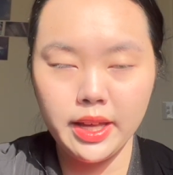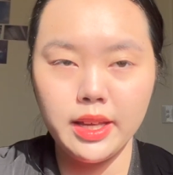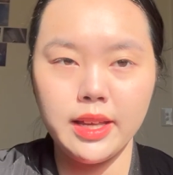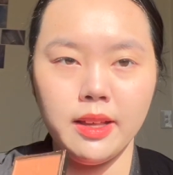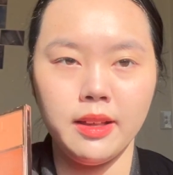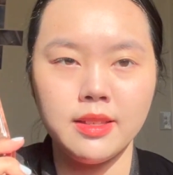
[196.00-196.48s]

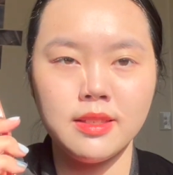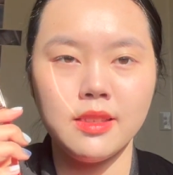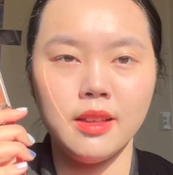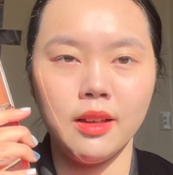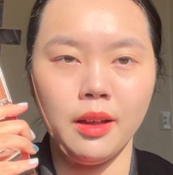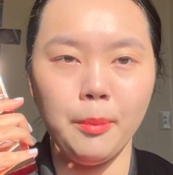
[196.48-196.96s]
is
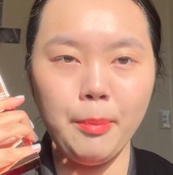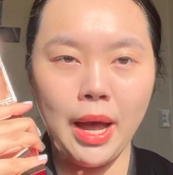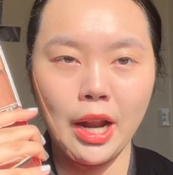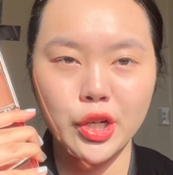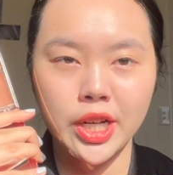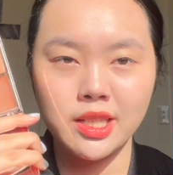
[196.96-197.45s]
the
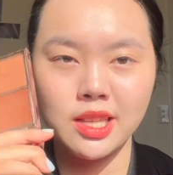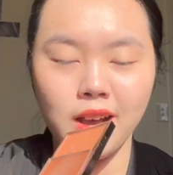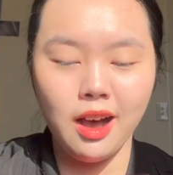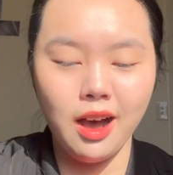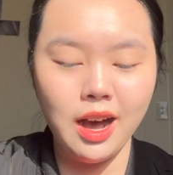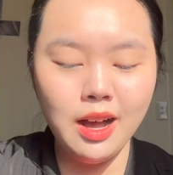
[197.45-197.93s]
Patrick
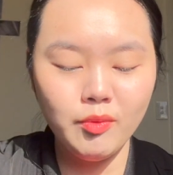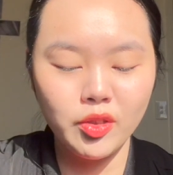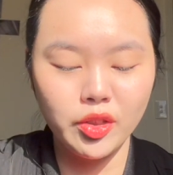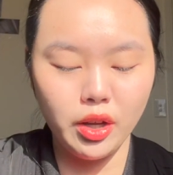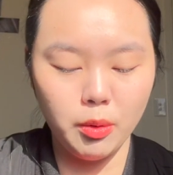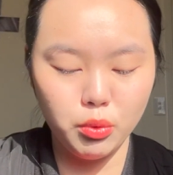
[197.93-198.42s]
Tar
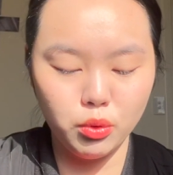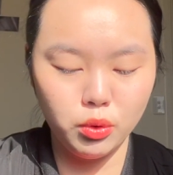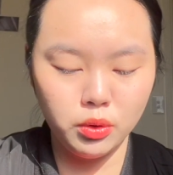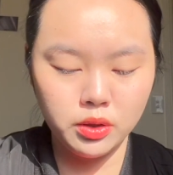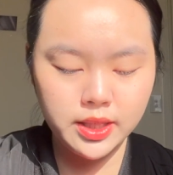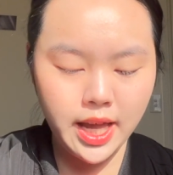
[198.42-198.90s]

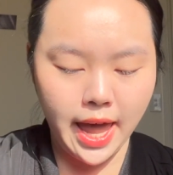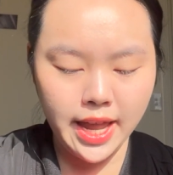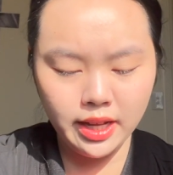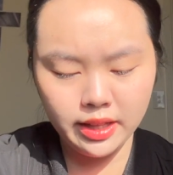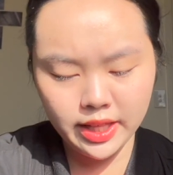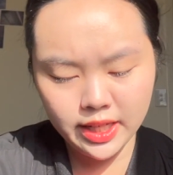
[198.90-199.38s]
Double
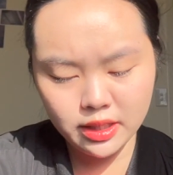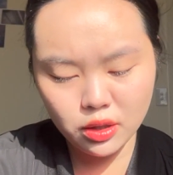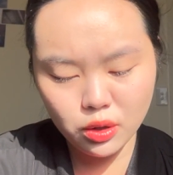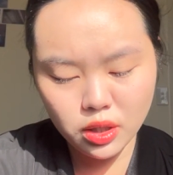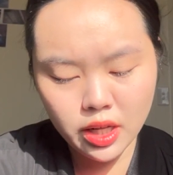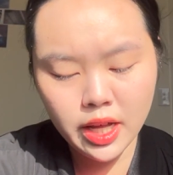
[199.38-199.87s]
Take, I think it's
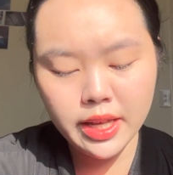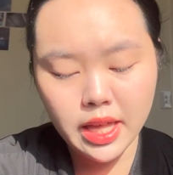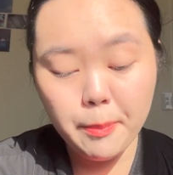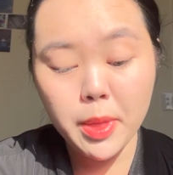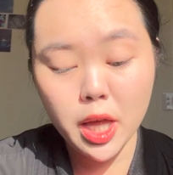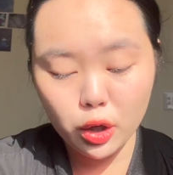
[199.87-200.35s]
called.
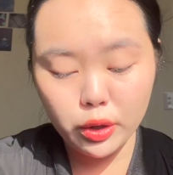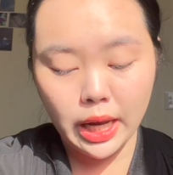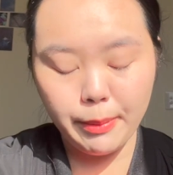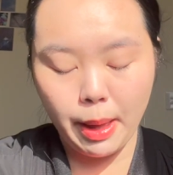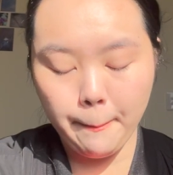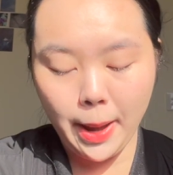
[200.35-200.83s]
Yep,
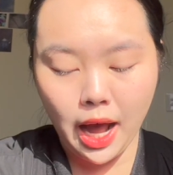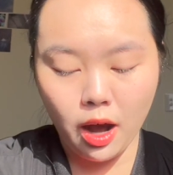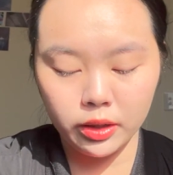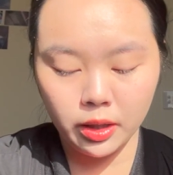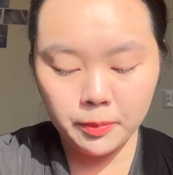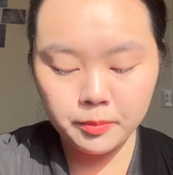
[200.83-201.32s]
cream and
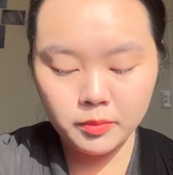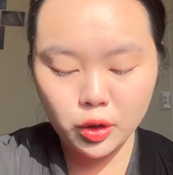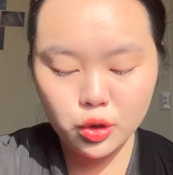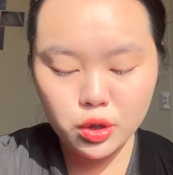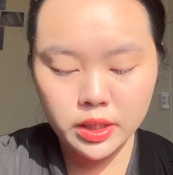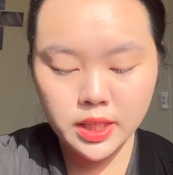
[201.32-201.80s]
powder
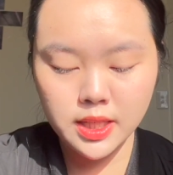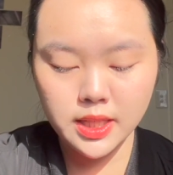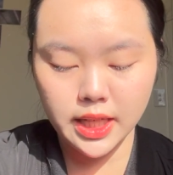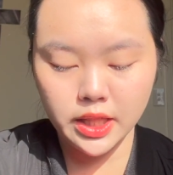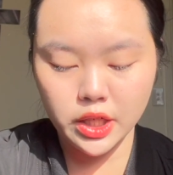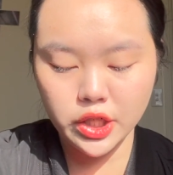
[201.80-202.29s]
duo. This is
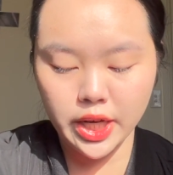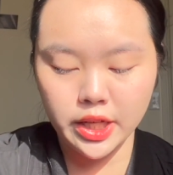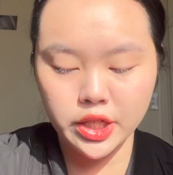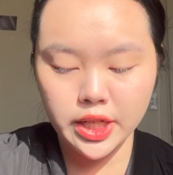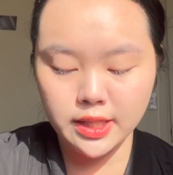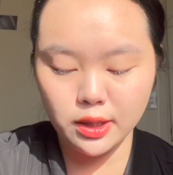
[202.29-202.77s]
in the shade
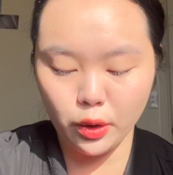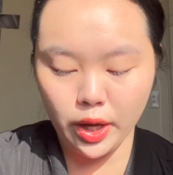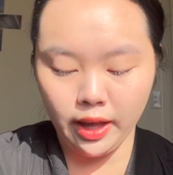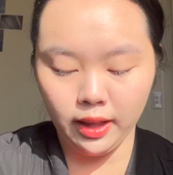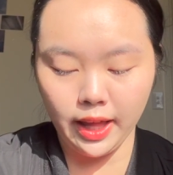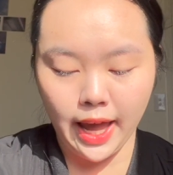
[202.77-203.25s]
Shiso
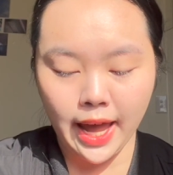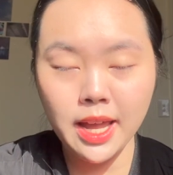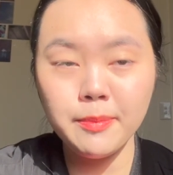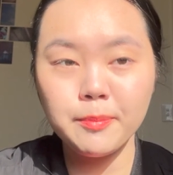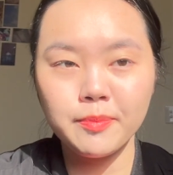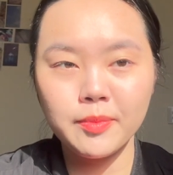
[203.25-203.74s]
LA.
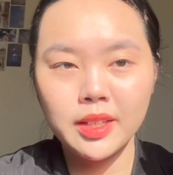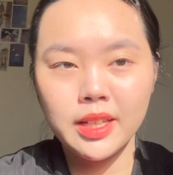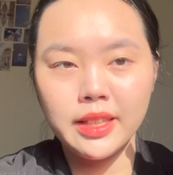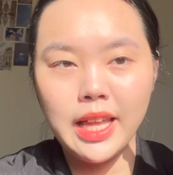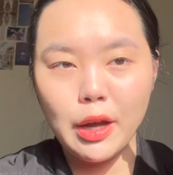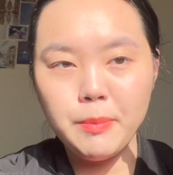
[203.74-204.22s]

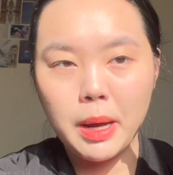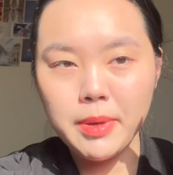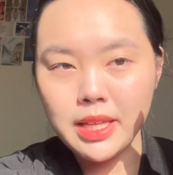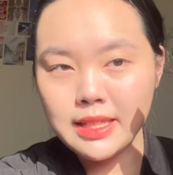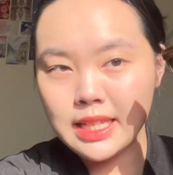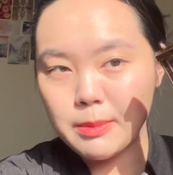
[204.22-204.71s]
Now you might be
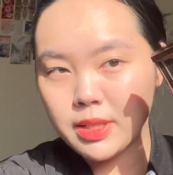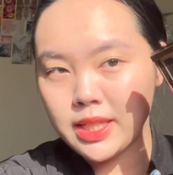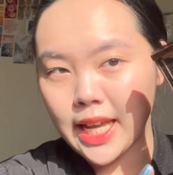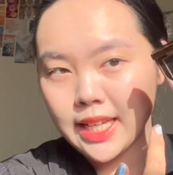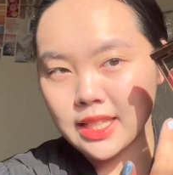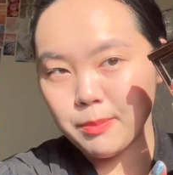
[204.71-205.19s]

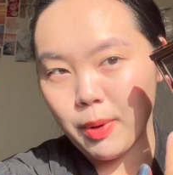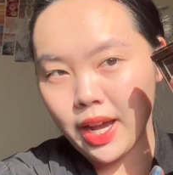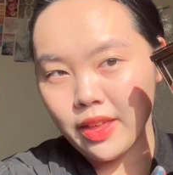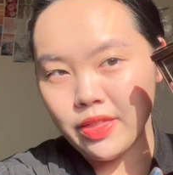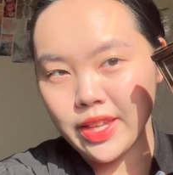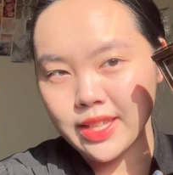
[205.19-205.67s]
intimidated by
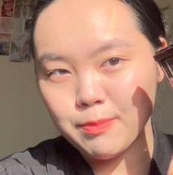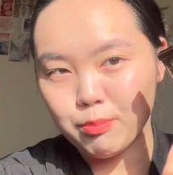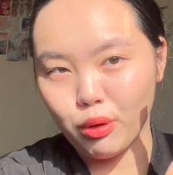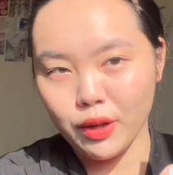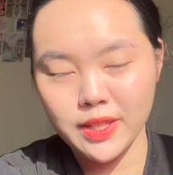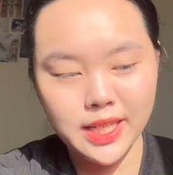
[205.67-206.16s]
this
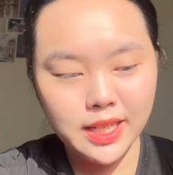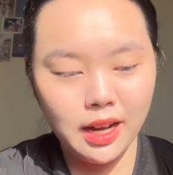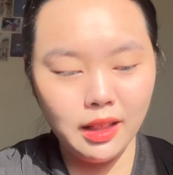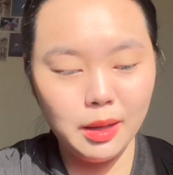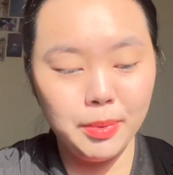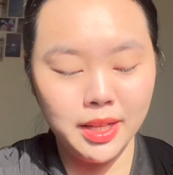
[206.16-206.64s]
bronzy
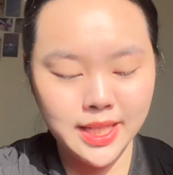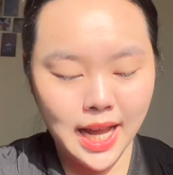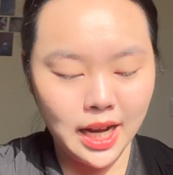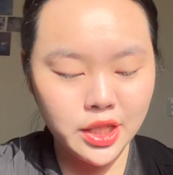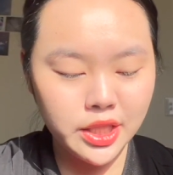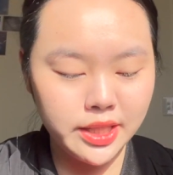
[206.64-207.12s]
color, but it's
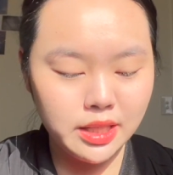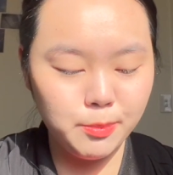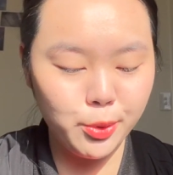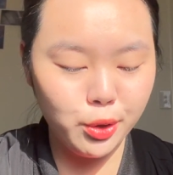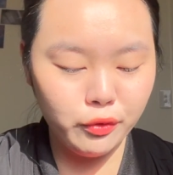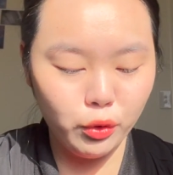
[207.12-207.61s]
actually this
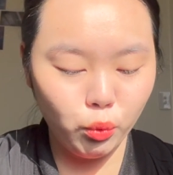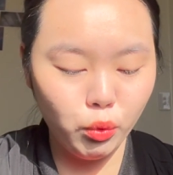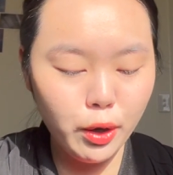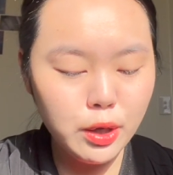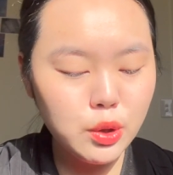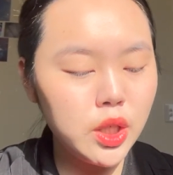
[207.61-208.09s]
beautiful
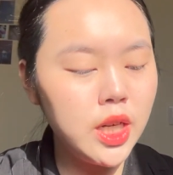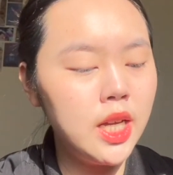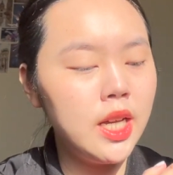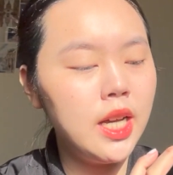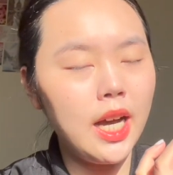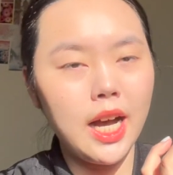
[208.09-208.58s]
rosewood.
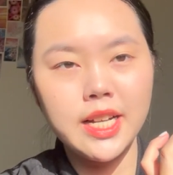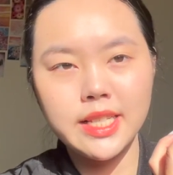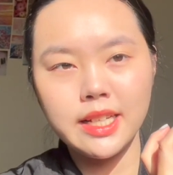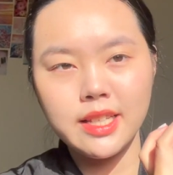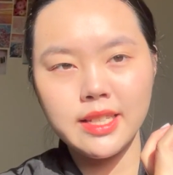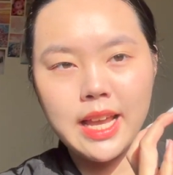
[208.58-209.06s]
I just
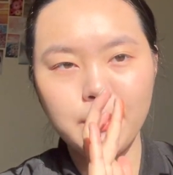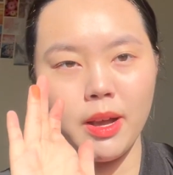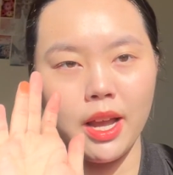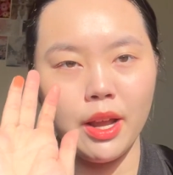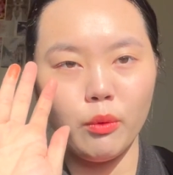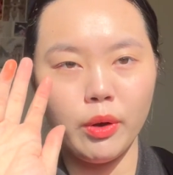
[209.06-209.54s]
like to take
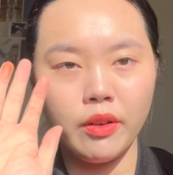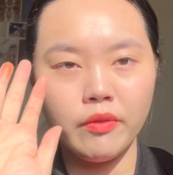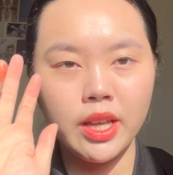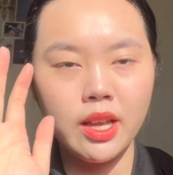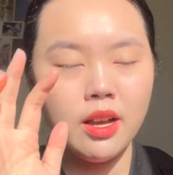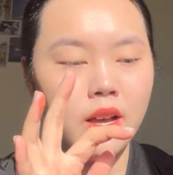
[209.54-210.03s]
my ring
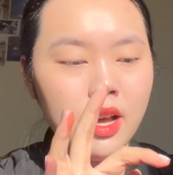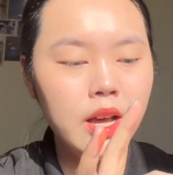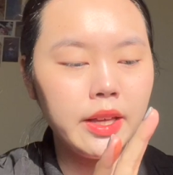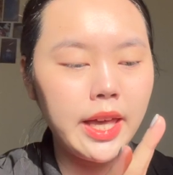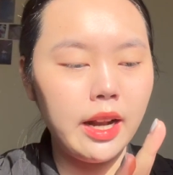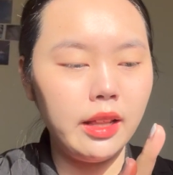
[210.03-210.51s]
finger,
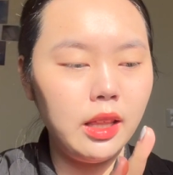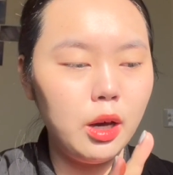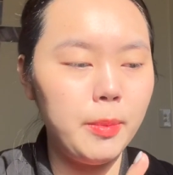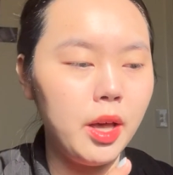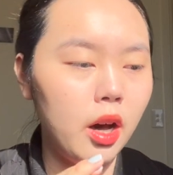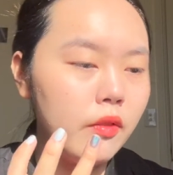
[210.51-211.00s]
get a little
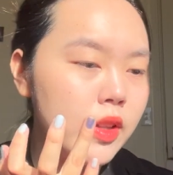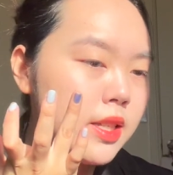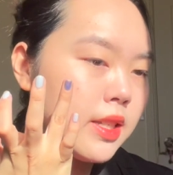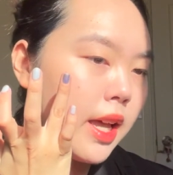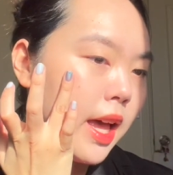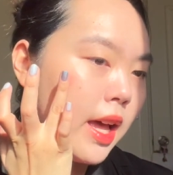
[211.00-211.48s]
bit of
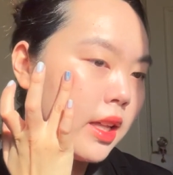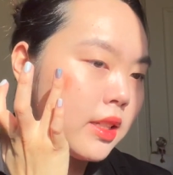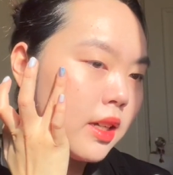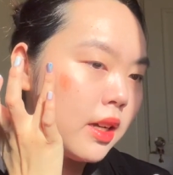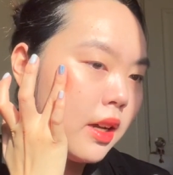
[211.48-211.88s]
this and